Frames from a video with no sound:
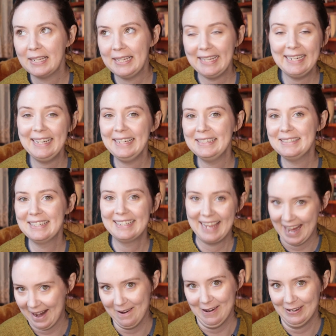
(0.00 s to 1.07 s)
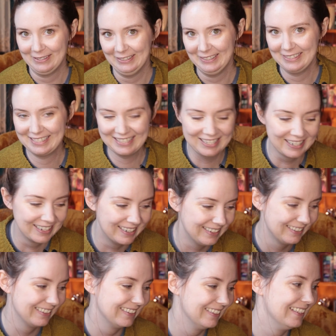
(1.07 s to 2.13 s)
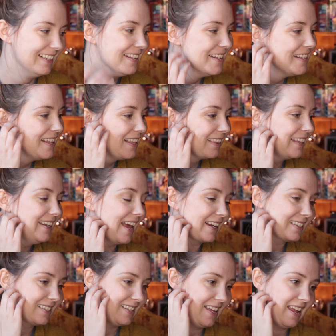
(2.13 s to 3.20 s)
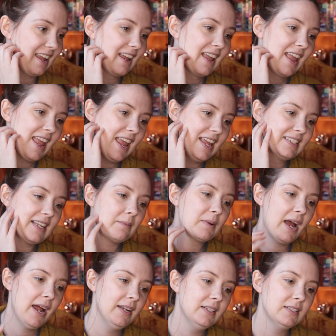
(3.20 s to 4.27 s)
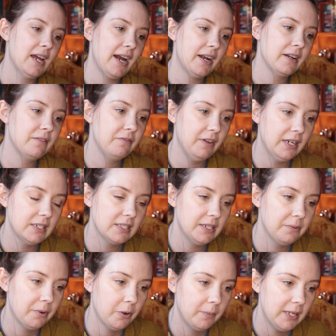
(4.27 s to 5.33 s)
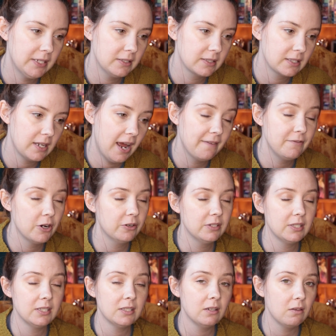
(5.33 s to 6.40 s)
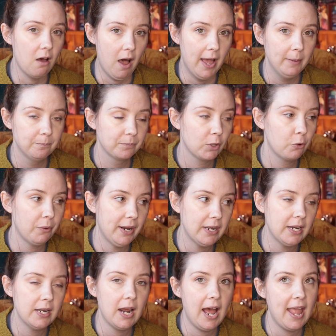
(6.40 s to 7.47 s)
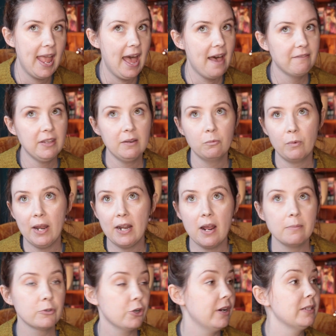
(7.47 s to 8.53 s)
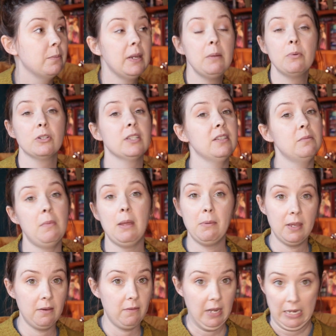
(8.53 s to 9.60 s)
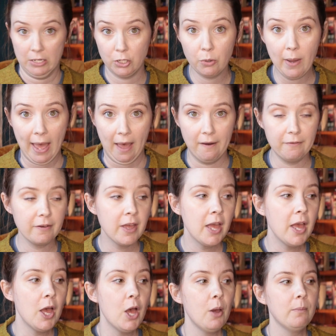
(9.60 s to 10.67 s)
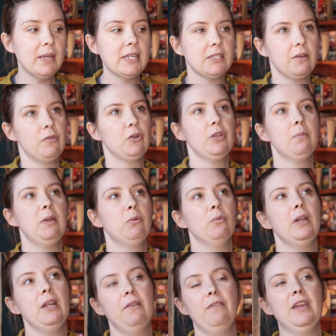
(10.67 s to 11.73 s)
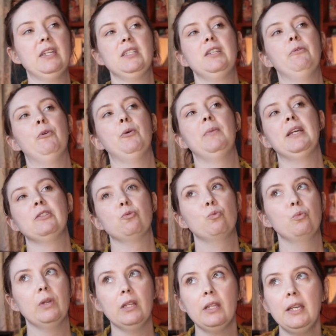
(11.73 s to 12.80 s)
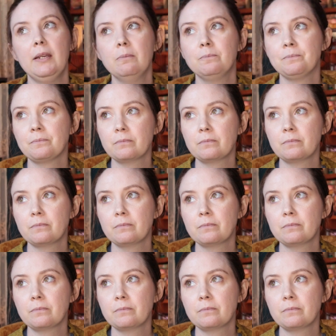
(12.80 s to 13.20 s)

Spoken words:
getting into characters. The next thing is I'm kind of tired in fantasy romance. I've noticed this a lot. Granted, I haven't read, I'm sure, as many books as maybe even as you have, because I've only been reading fantasy romance really